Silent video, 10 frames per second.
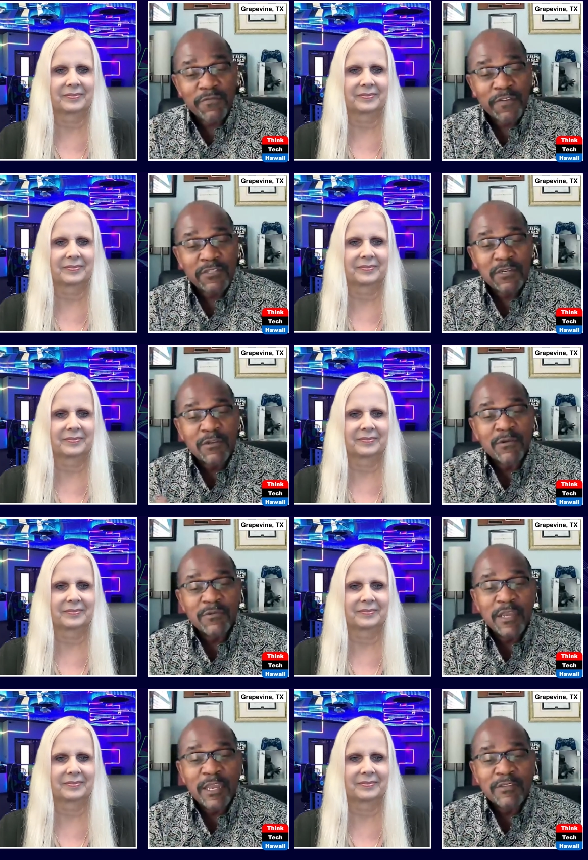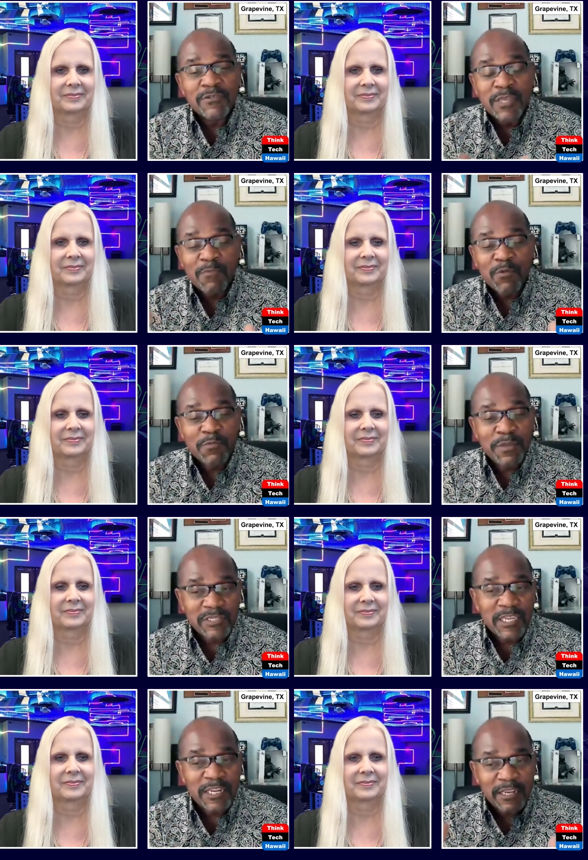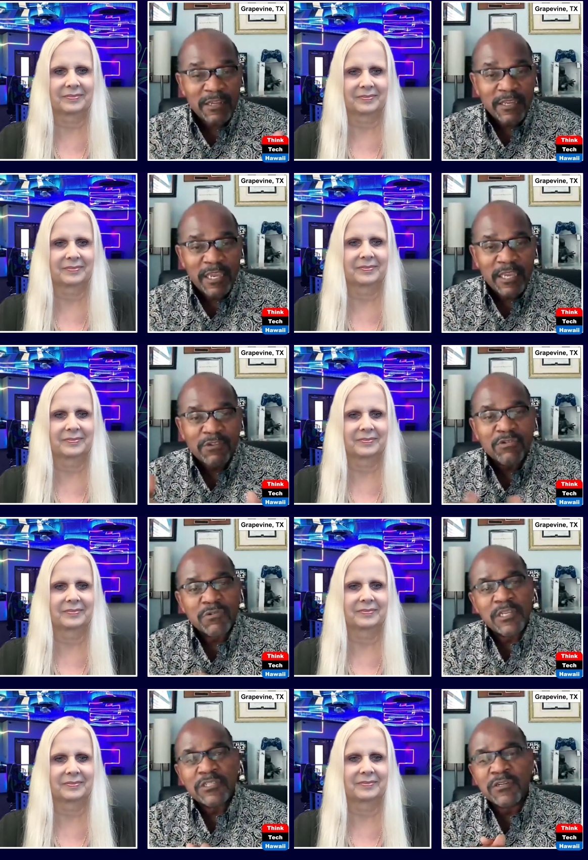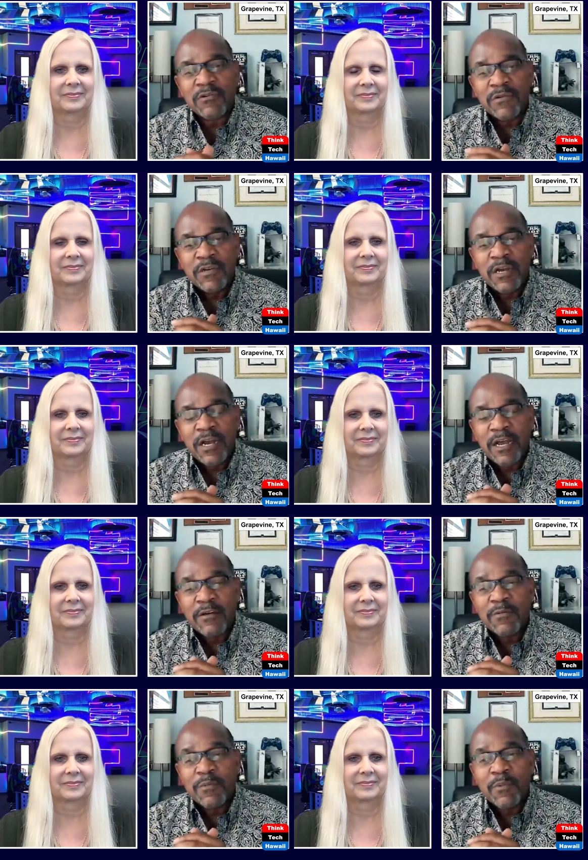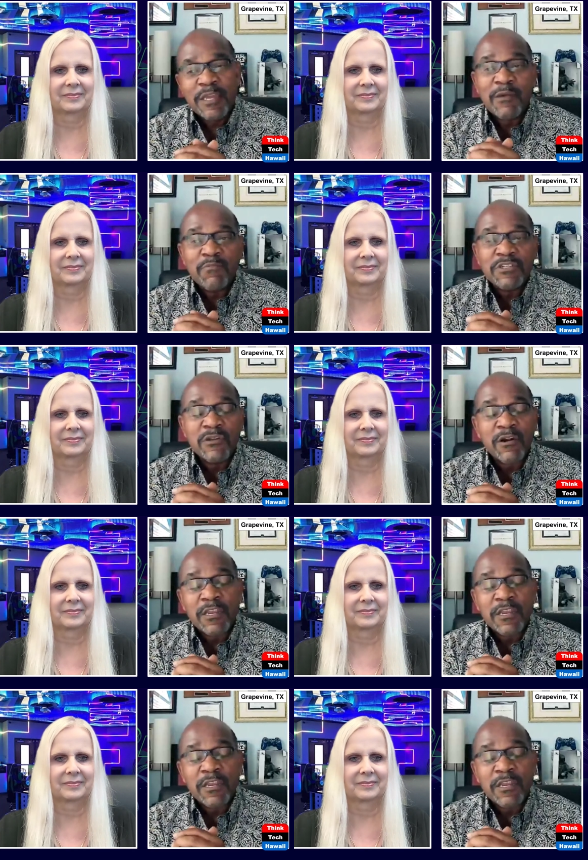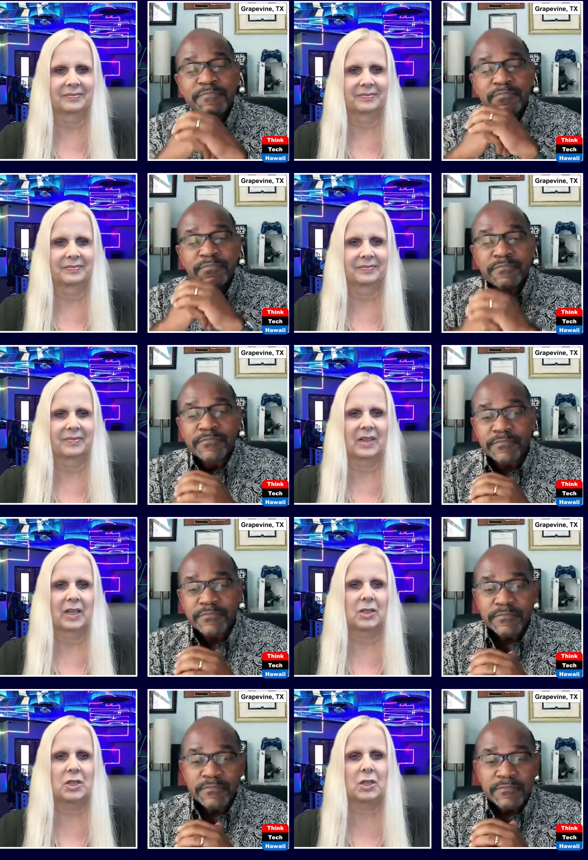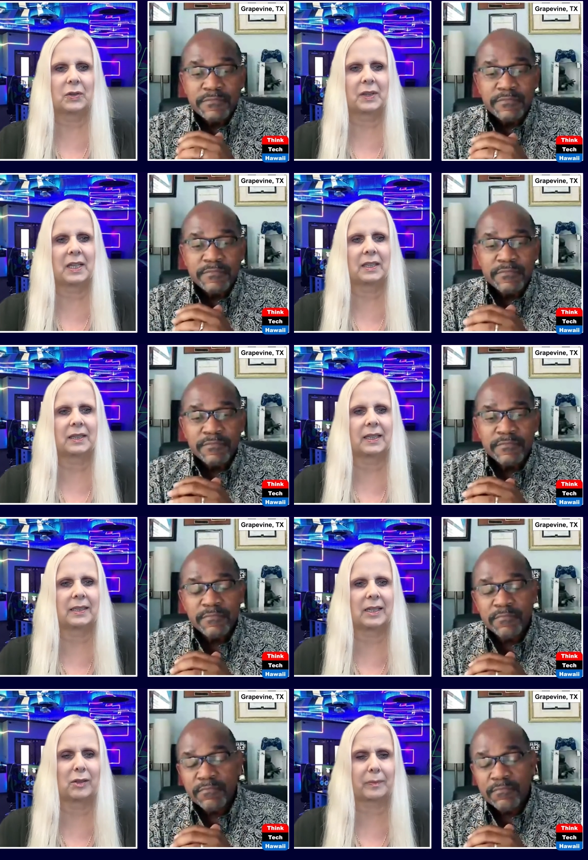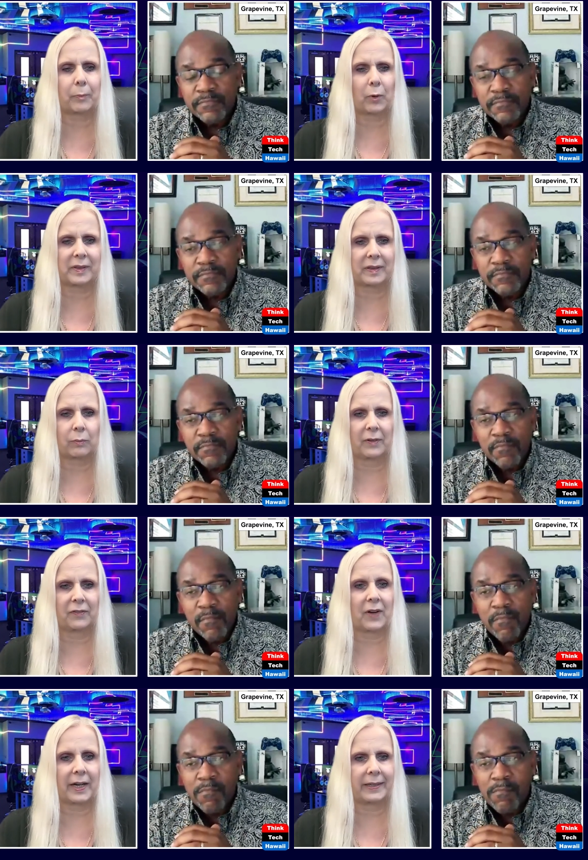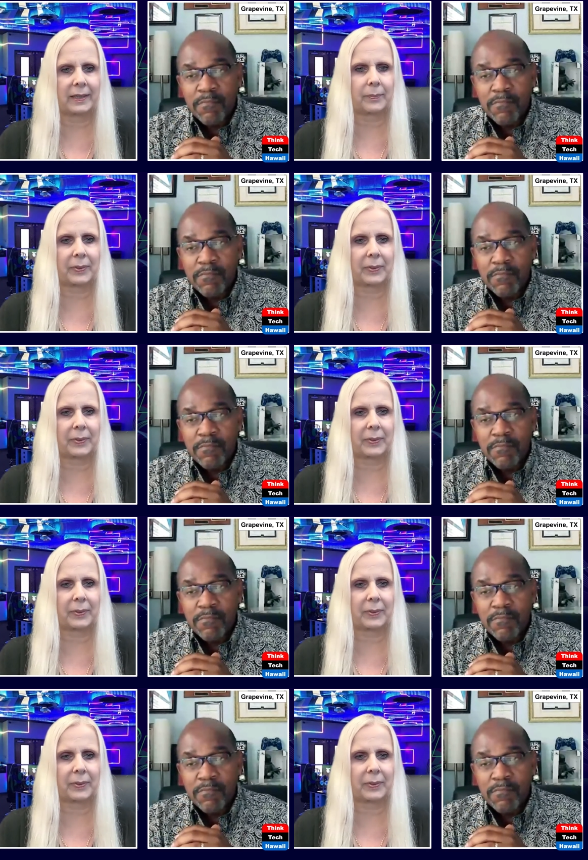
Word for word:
Speaker 1: physical and some will be sitting in the traditional way that we started.
Speaker 2: Do you think that esports will find a